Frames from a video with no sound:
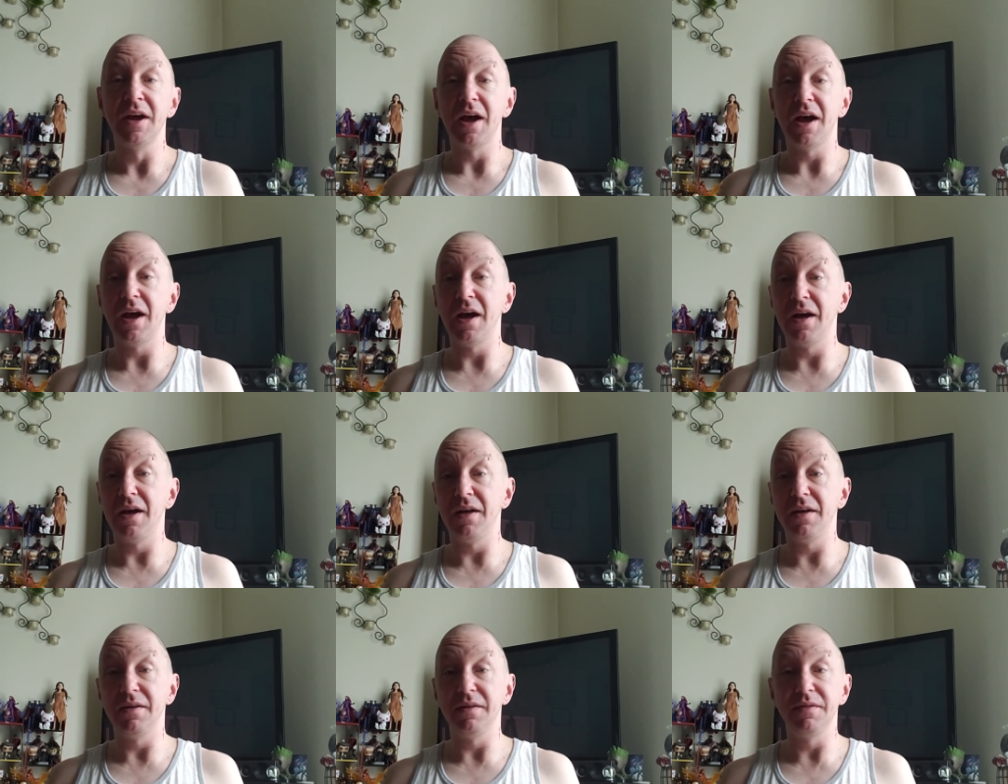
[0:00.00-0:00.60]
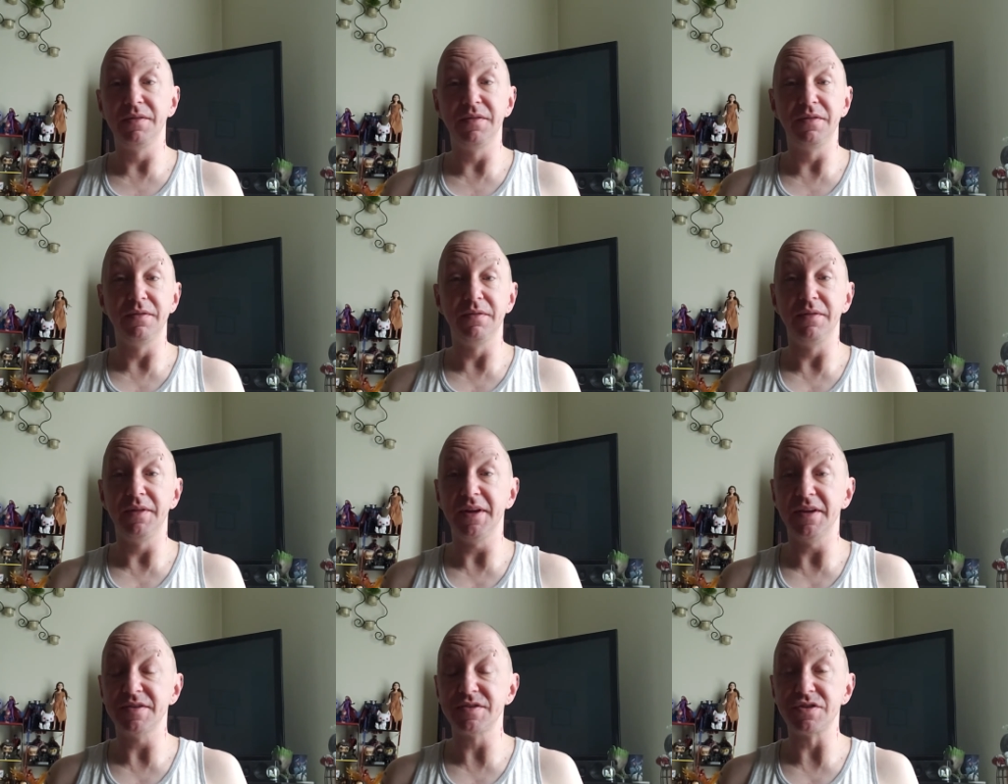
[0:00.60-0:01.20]
Uh,
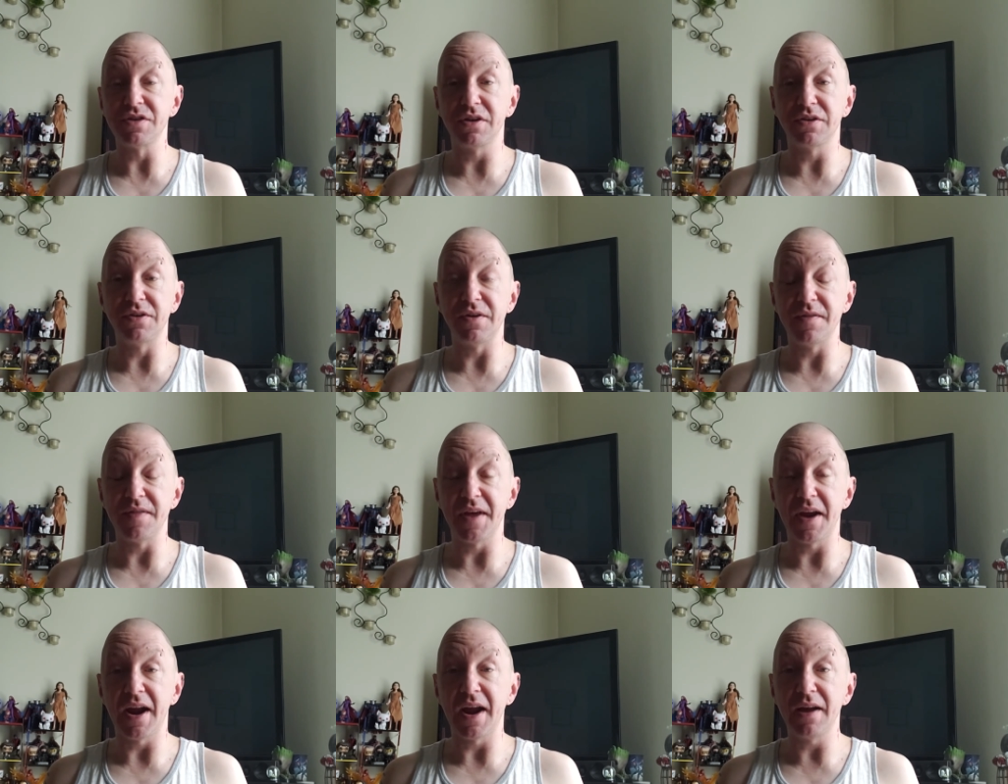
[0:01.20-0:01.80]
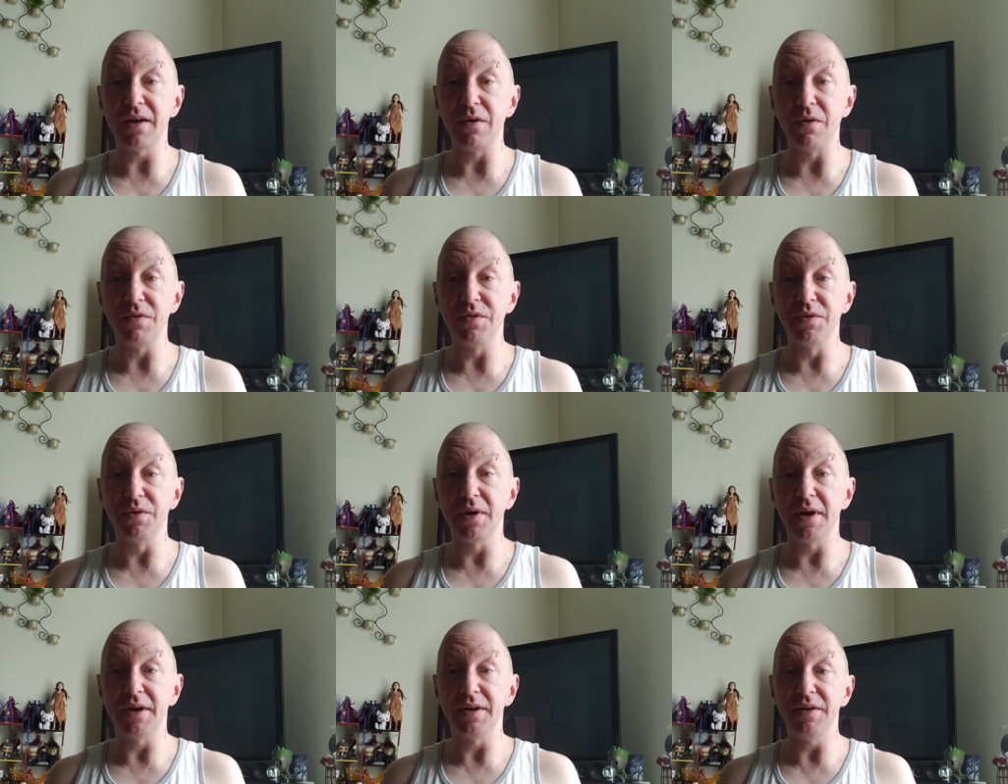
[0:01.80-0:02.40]
the instructor that I go
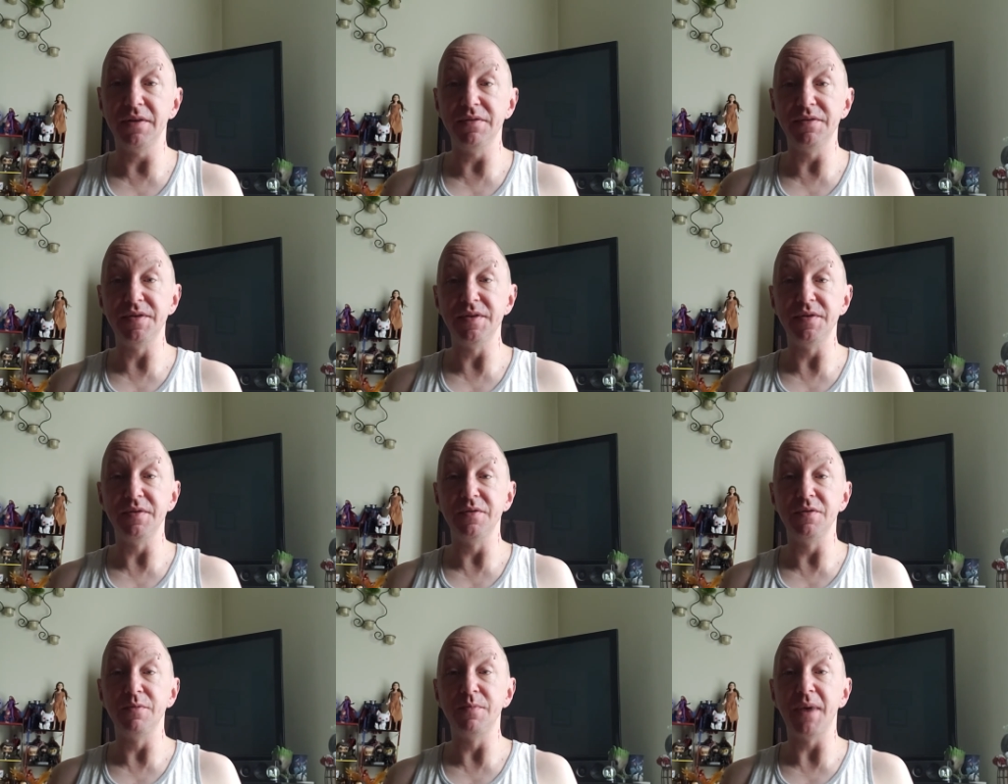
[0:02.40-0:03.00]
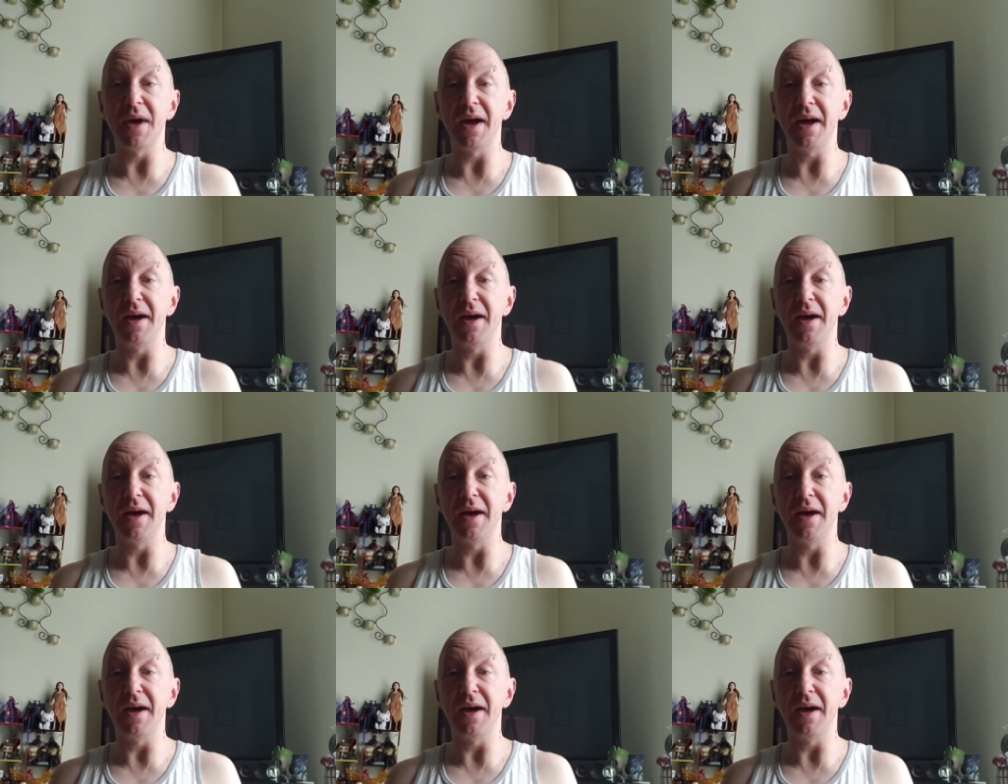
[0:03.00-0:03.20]
through on YouTube. Uh,